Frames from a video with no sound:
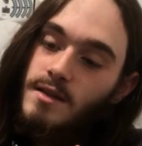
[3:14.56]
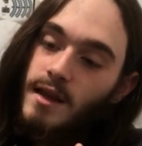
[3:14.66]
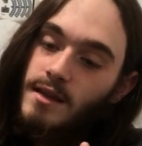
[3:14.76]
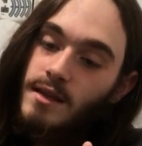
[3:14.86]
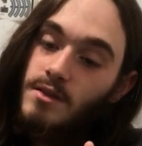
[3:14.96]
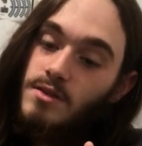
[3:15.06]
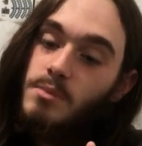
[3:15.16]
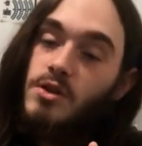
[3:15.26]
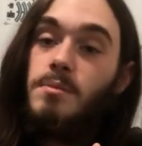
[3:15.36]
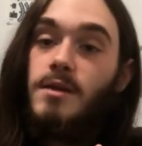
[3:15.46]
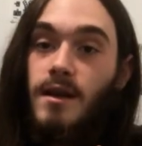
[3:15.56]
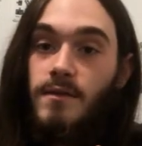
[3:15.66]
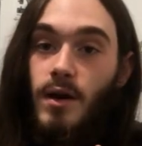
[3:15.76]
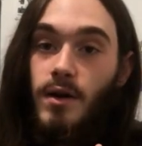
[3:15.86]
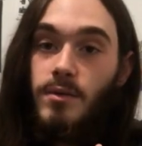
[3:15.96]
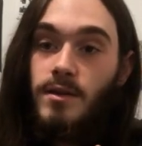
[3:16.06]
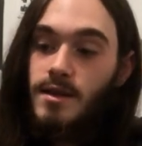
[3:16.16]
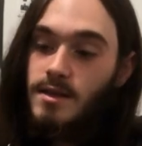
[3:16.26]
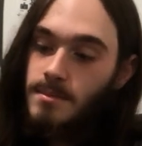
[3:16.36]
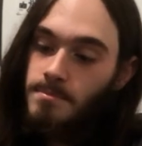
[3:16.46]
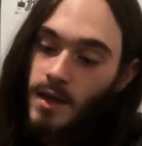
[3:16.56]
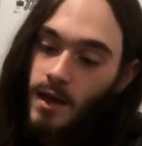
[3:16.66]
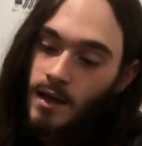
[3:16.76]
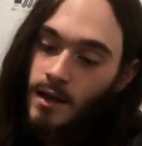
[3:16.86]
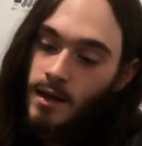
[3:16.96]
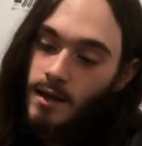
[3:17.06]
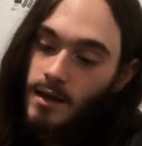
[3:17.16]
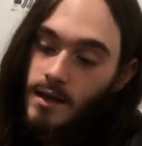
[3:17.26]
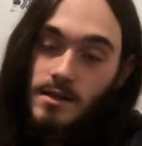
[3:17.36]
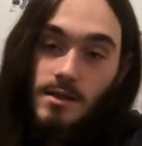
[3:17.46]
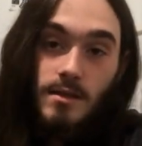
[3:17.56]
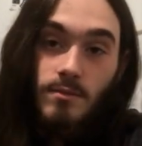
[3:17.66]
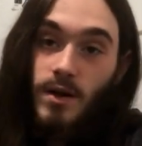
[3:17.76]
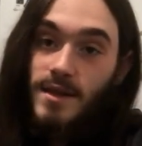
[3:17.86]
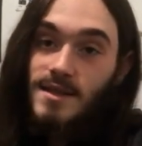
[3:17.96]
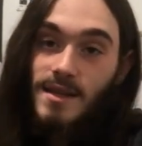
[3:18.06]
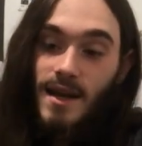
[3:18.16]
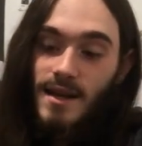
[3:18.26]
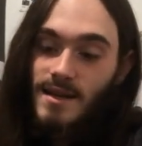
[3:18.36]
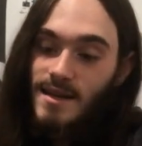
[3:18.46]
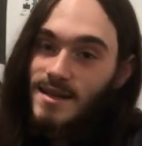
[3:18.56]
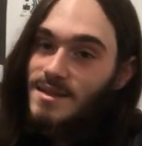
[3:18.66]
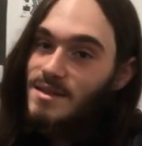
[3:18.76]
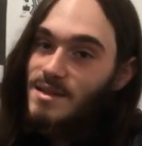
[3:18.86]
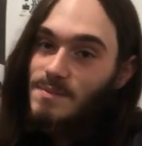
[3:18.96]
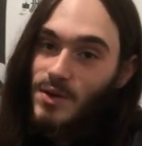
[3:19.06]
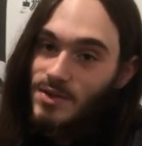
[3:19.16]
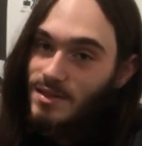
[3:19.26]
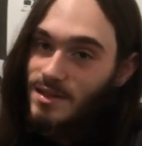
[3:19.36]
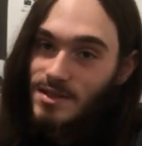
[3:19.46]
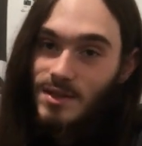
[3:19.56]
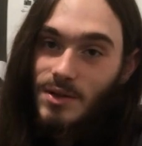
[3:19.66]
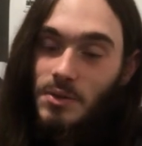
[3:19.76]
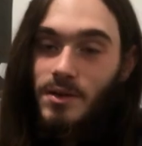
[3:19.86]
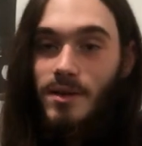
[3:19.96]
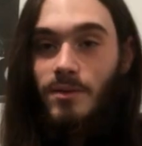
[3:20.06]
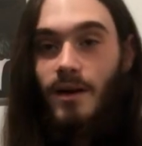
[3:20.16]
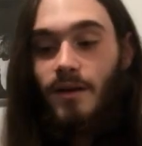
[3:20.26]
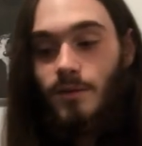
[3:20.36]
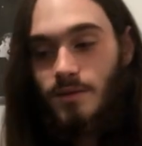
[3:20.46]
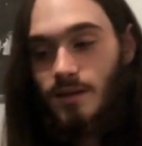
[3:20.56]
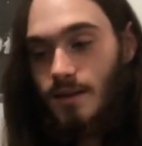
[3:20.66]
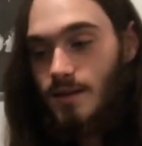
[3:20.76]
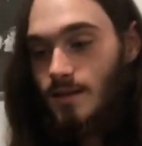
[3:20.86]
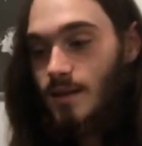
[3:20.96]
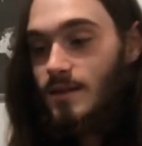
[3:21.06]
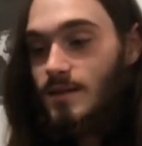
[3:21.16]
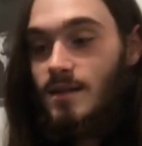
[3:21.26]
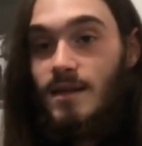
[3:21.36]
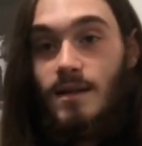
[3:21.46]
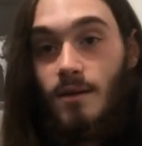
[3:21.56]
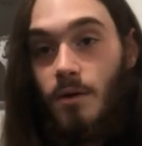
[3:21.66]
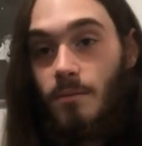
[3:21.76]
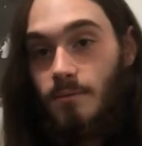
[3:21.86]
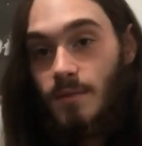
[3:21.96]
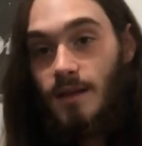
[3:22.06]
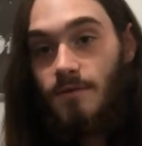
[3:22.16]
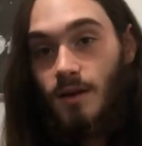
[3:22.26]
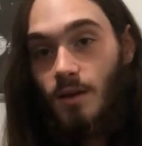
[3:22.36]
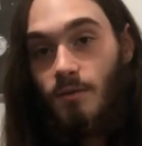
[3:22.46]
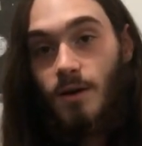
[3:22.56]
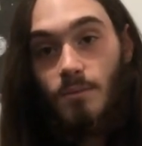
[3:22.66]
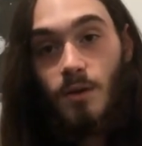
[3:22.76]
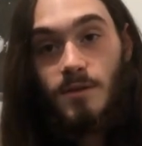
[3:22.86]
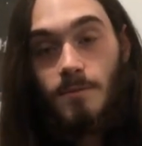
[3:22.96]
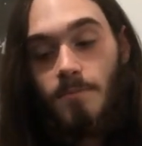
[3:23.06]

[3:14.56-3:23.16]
I think there's some good play value in this. Once again, it's just mostly just a cool little novelty. It's neat. Oh, he fell over. Whoops.